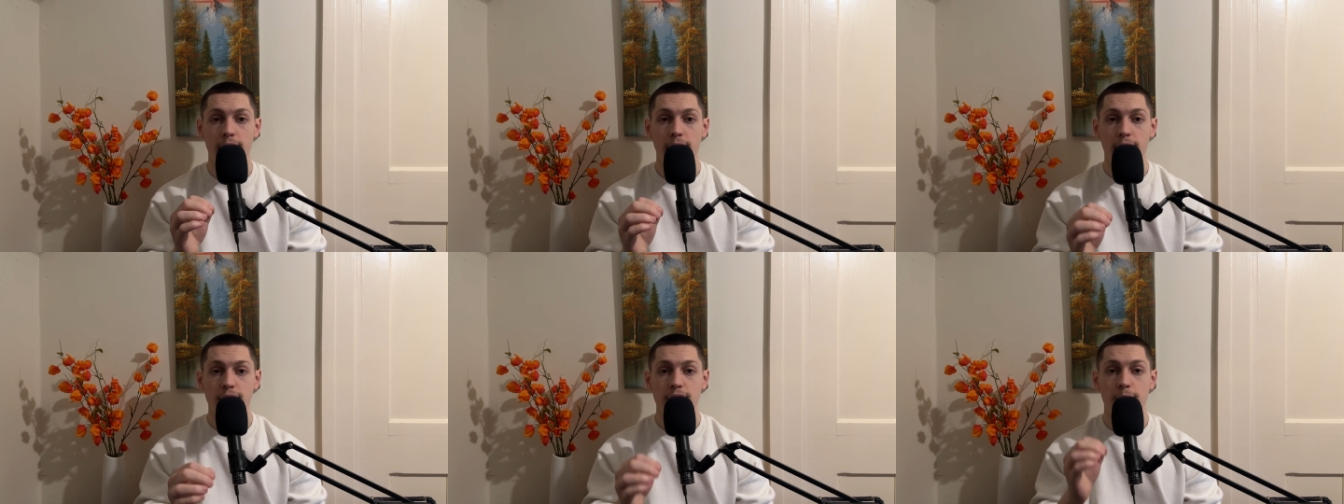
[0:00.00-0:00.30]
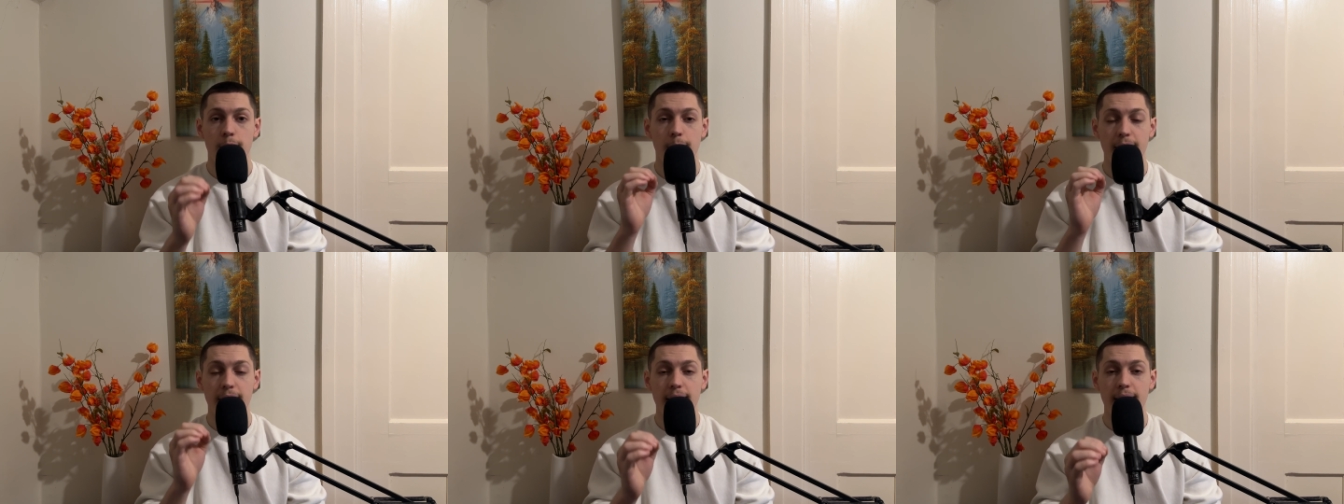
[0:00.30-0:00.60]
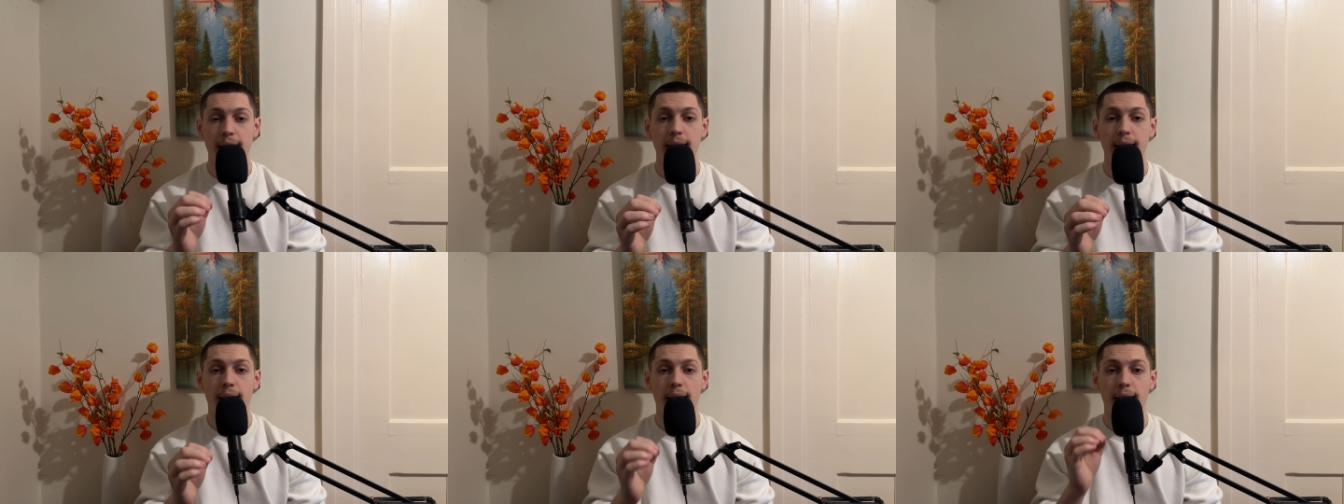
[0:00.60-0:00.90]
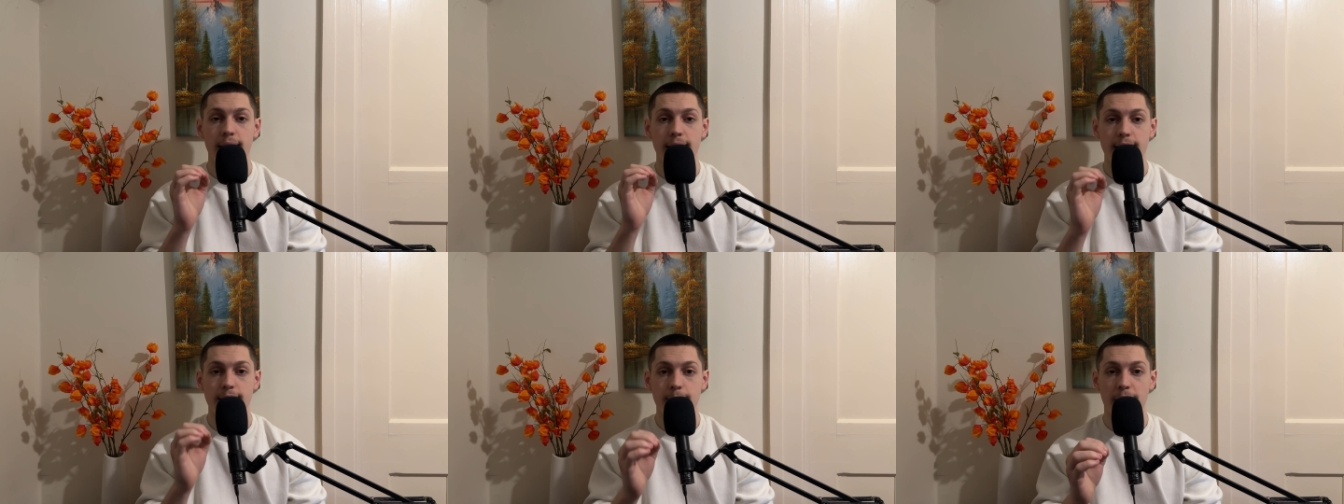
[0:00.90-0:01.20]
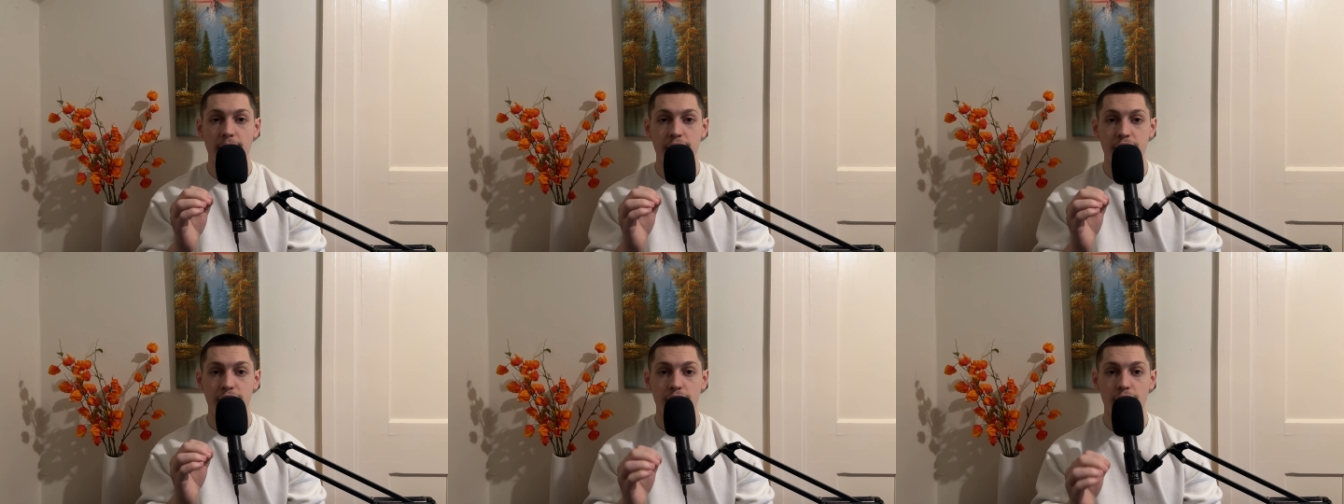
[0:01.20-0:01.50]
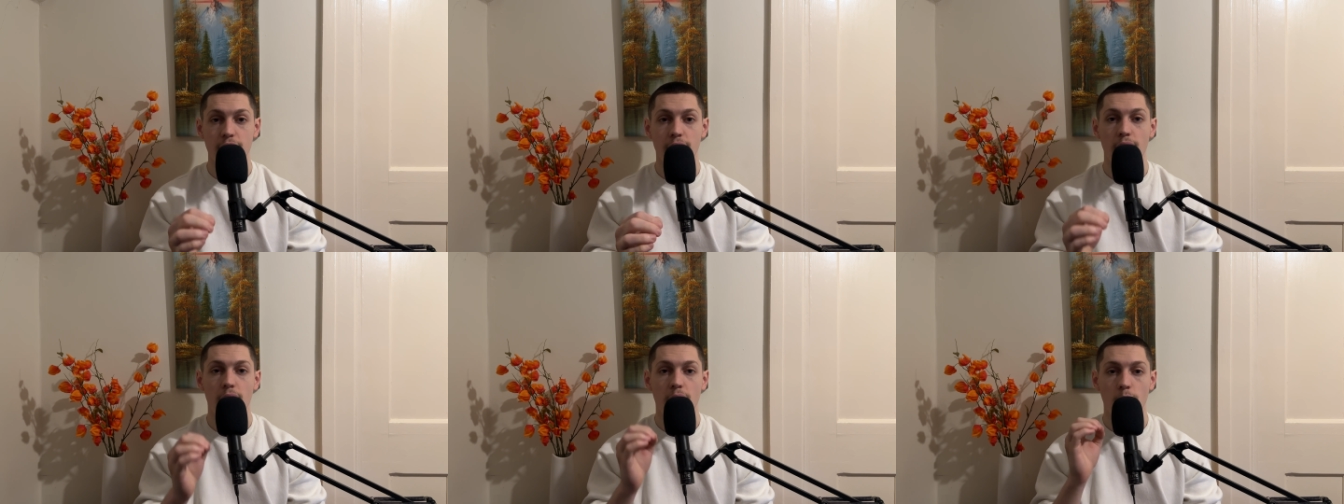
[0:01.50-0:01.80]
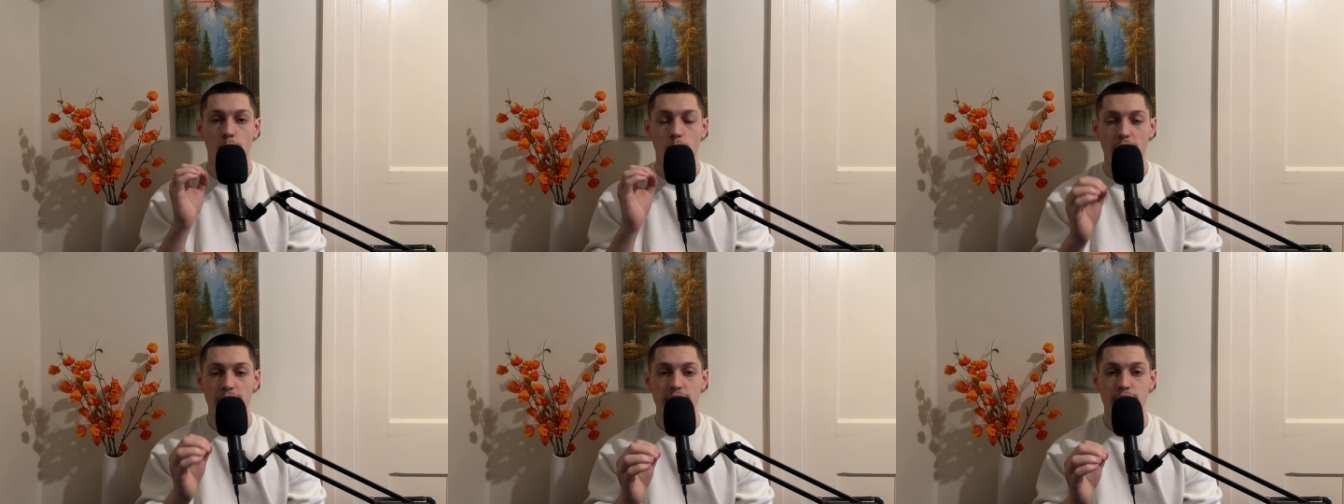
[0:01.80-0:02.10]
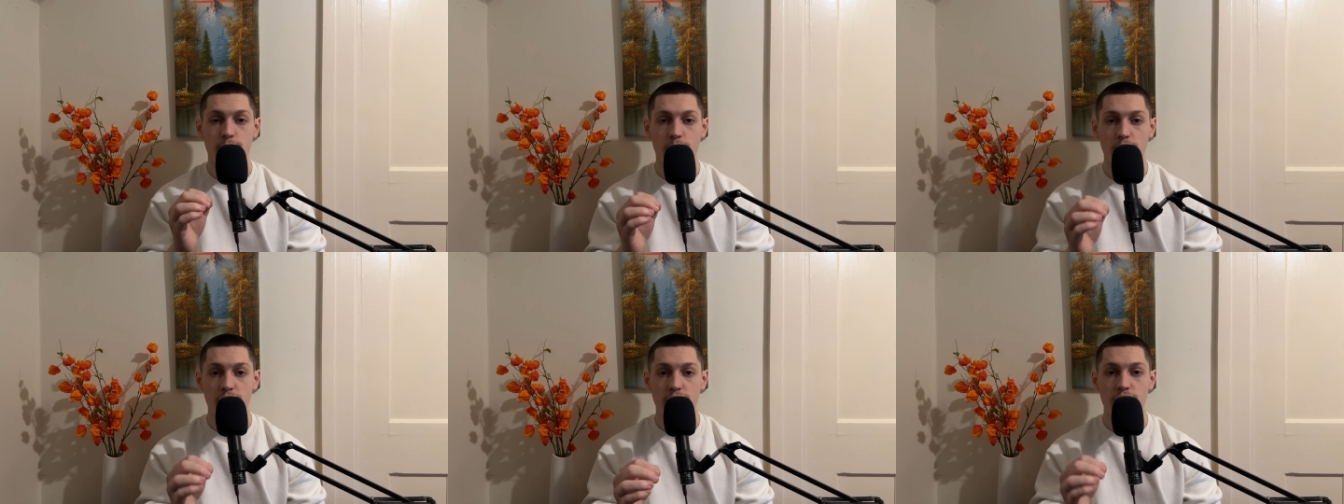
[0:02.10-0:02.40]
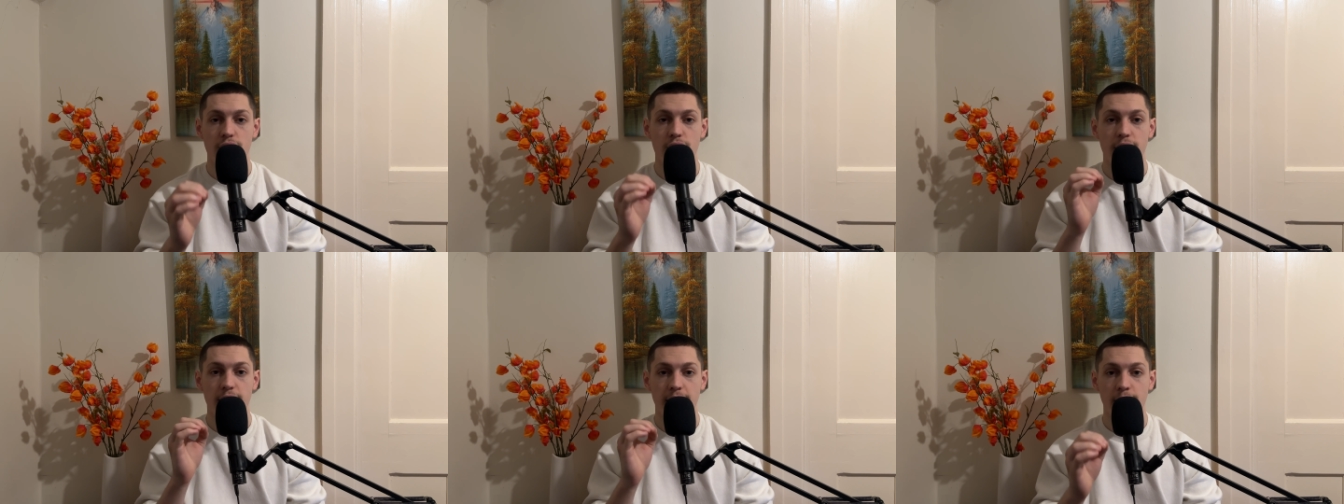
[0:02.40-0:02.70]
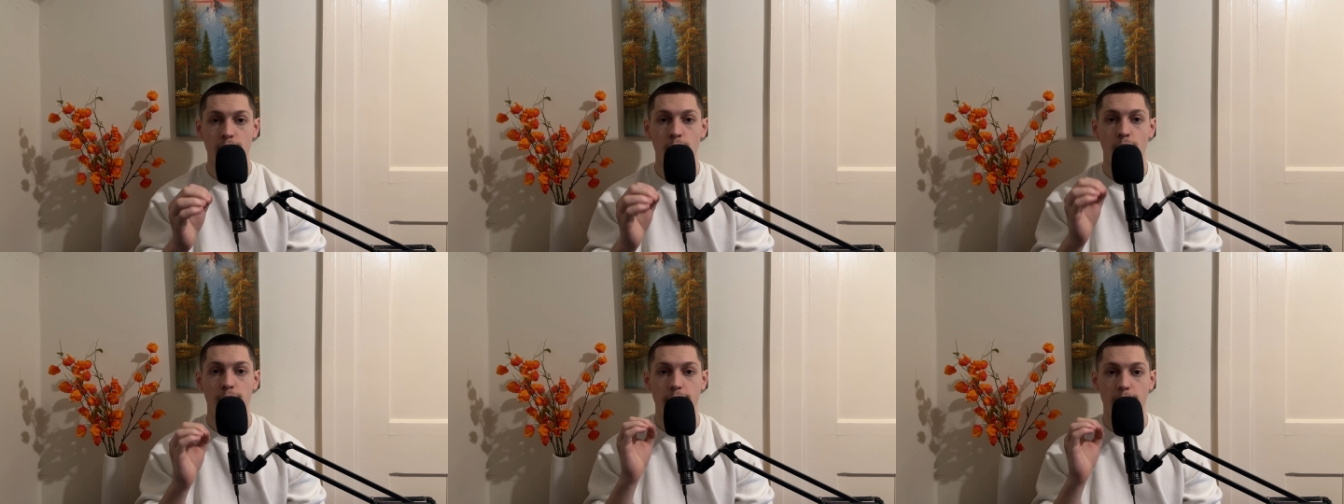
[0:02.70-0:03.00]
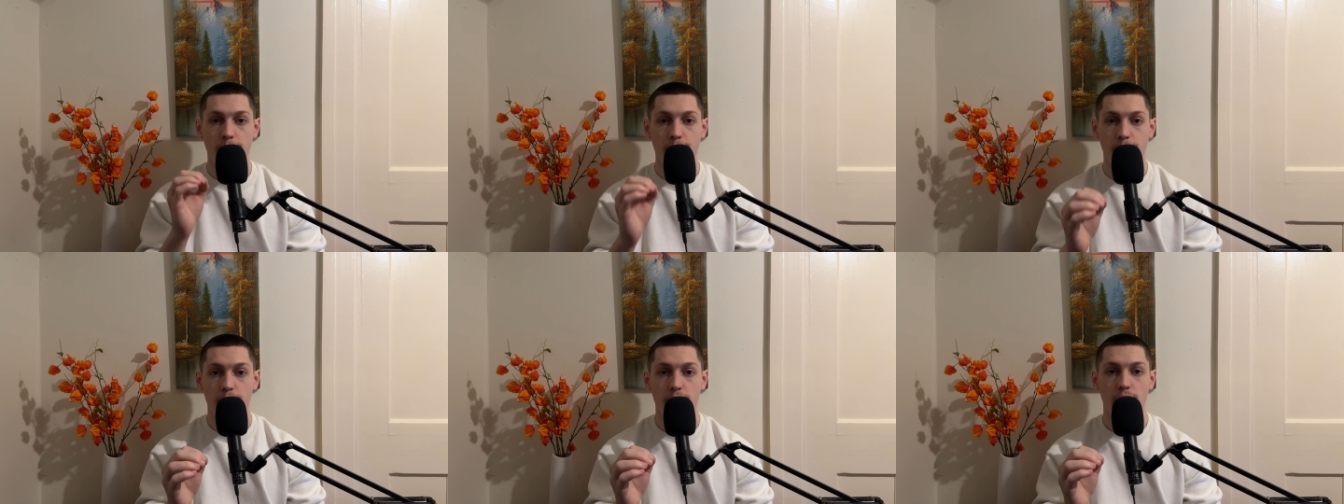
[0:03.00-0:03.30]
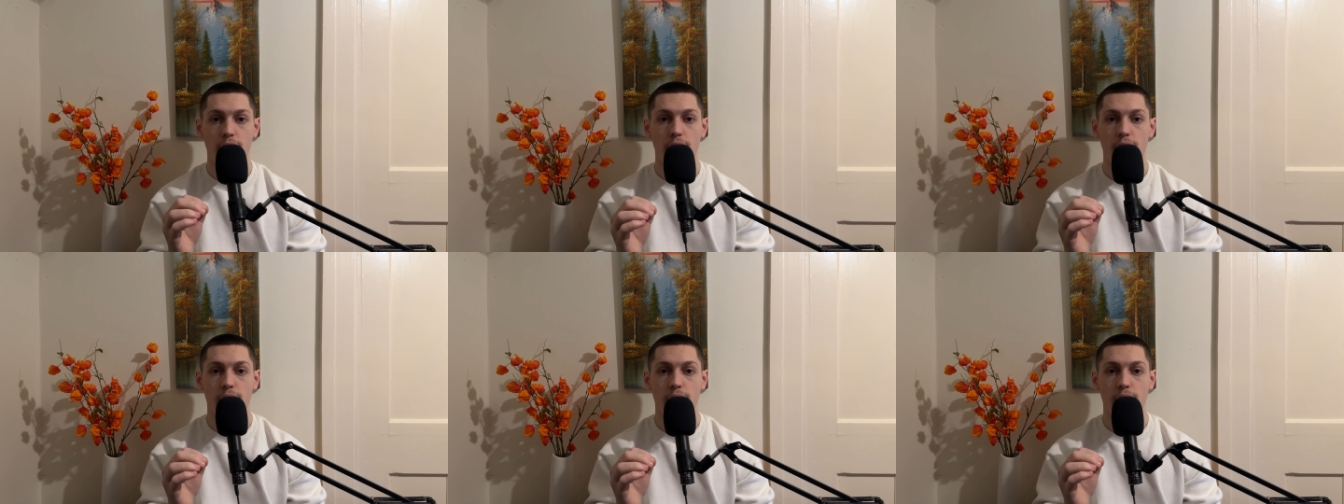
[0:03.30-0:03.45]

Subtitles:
to begin an expansion westwards in North Africa,